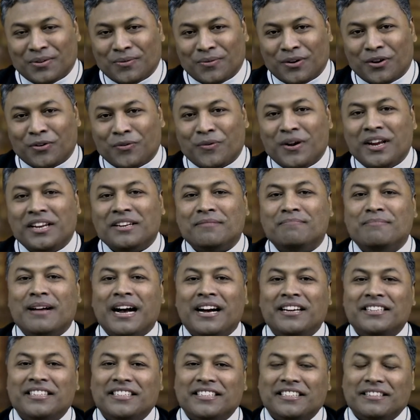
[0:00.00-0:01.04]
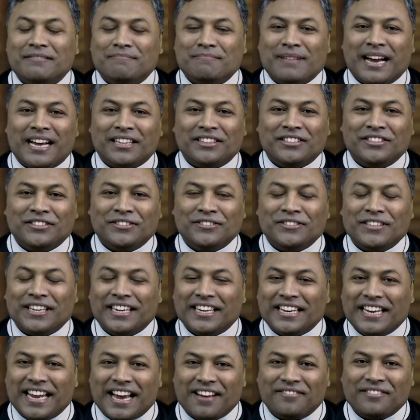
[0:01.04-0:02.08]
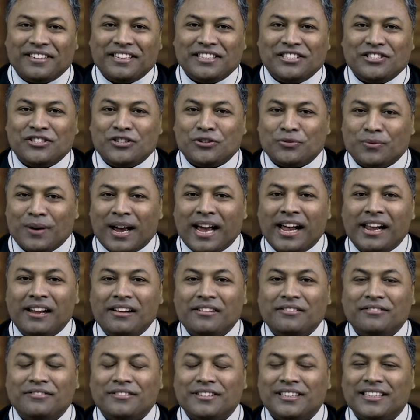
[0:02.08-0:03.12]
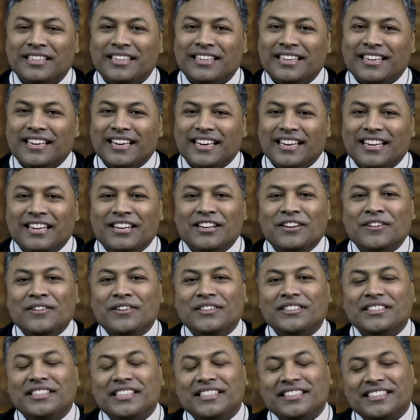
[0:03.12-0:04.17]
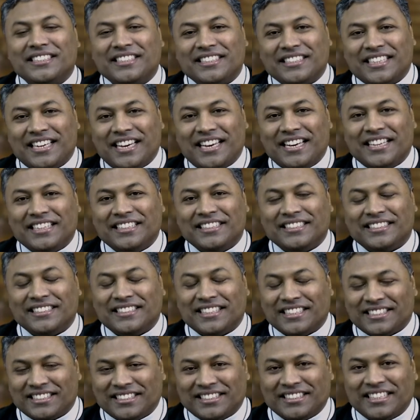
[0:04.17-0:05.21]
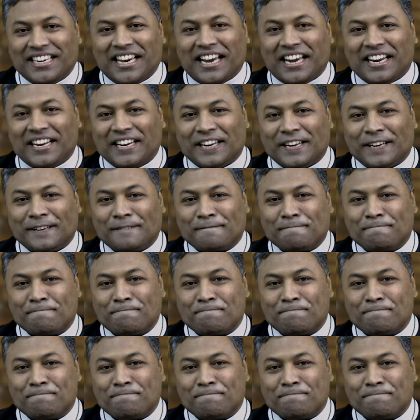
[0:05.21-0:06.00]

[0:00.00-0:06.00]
We read about it in Matthew 11, 12, and Luke 16, 16.